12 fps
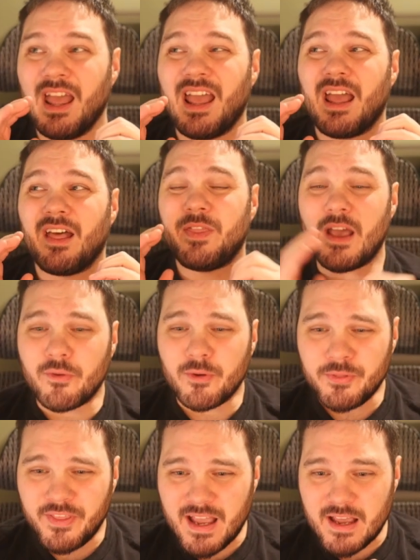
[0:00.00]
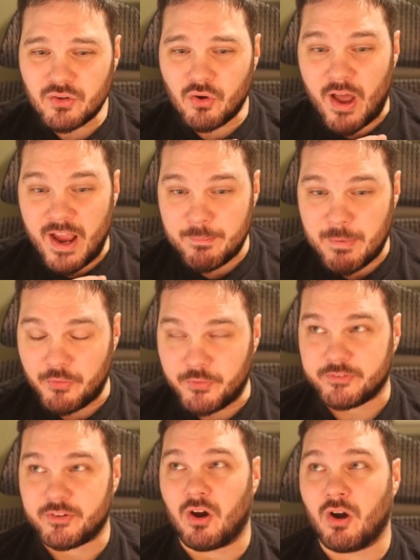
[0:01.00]
The other thing I don't like about this
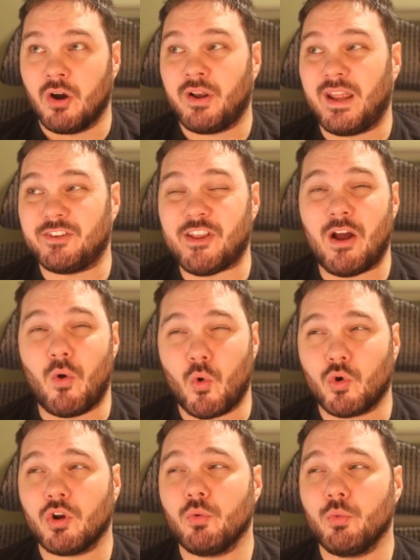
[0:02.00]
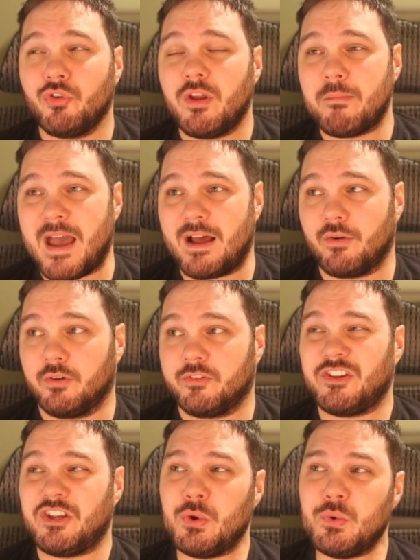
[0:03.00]
card is that order really matters.
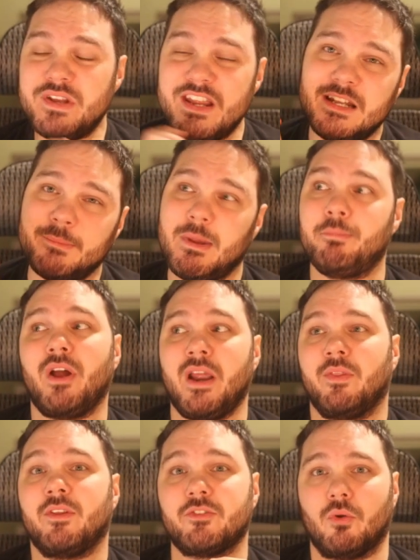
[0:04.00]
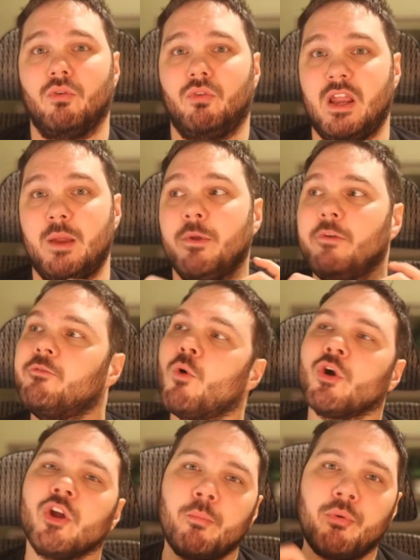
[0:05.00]
You need to be playing this early before
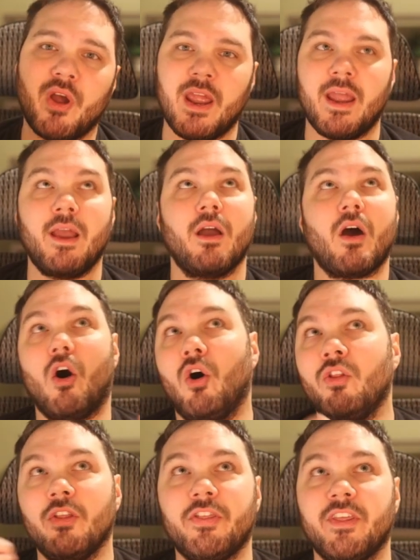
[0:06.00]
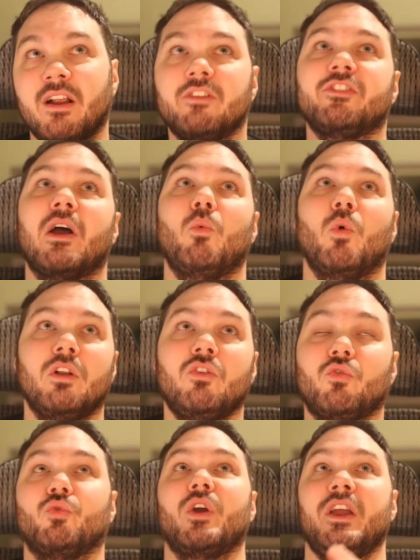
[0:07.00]
you're playing all the things that would
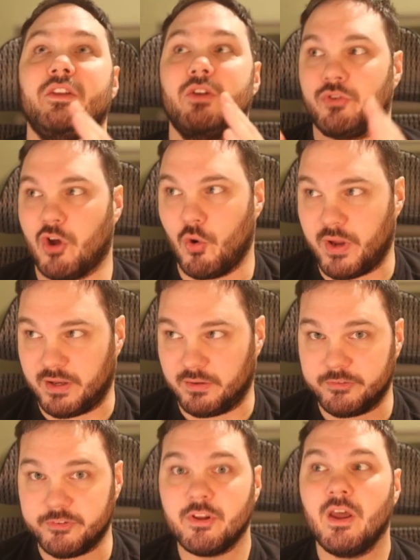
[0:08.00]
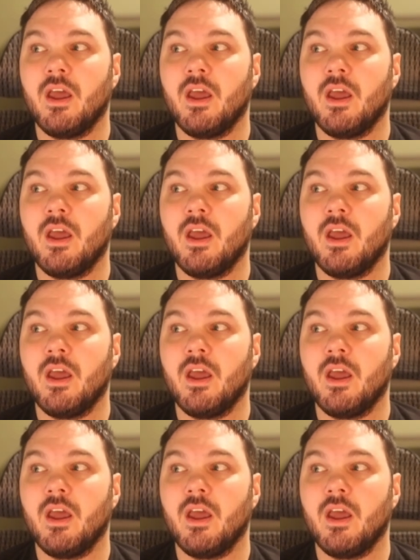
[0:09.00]
create your tokens.